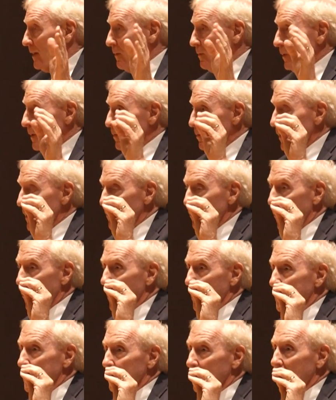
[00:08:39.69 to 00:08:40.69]
When we
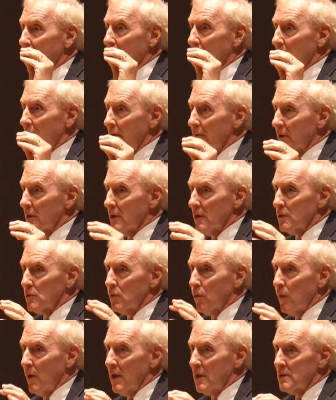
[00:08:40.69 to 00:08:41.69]
wanted to make other little
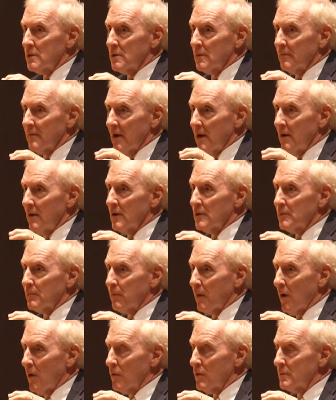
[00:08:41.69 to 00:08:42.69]
tweaks to various
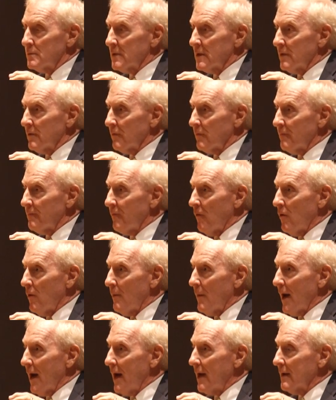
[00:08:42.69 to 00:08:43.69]
programs in the
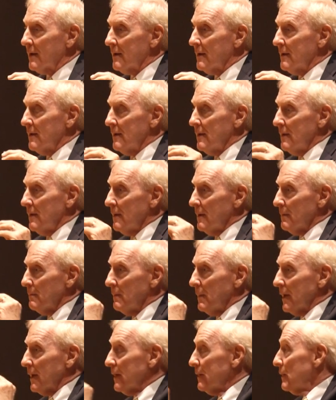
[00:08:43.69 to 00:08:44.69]
Reform Act,
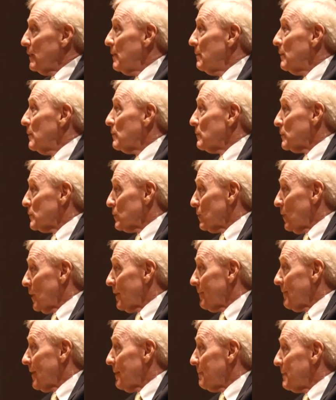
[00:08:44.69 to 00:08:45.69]
Buddy Newman was
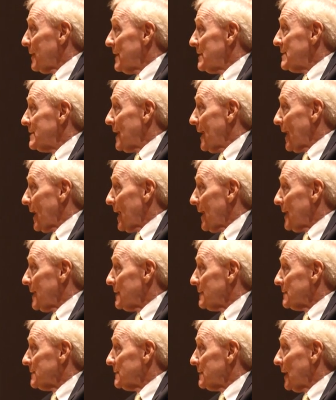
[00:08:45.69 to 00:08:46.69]
one of our best allies.
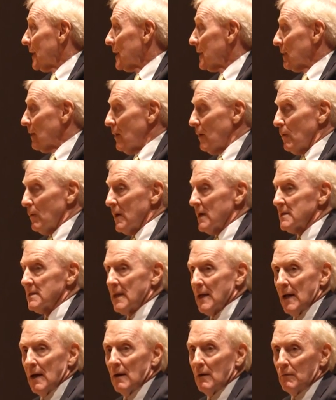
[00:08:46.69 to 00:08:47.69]
I could always
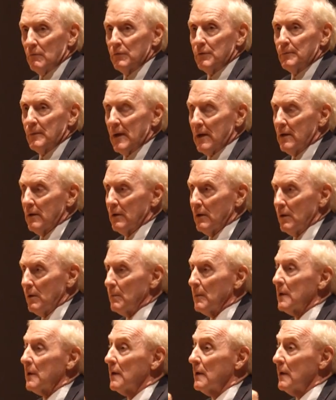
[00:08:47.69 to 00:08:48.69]
count on Speaker
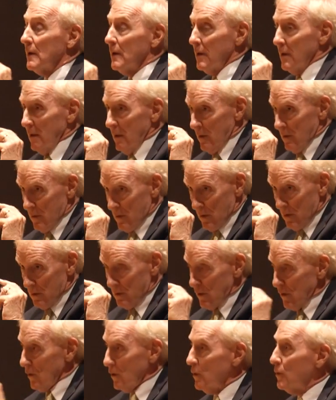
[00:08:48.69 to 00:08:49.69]
Newman to
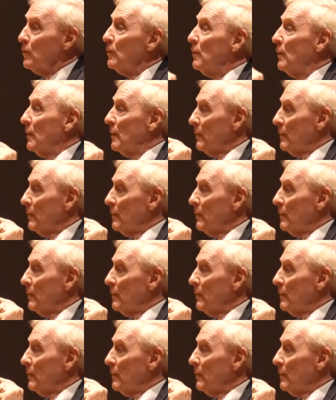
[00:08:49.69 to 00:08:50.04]
do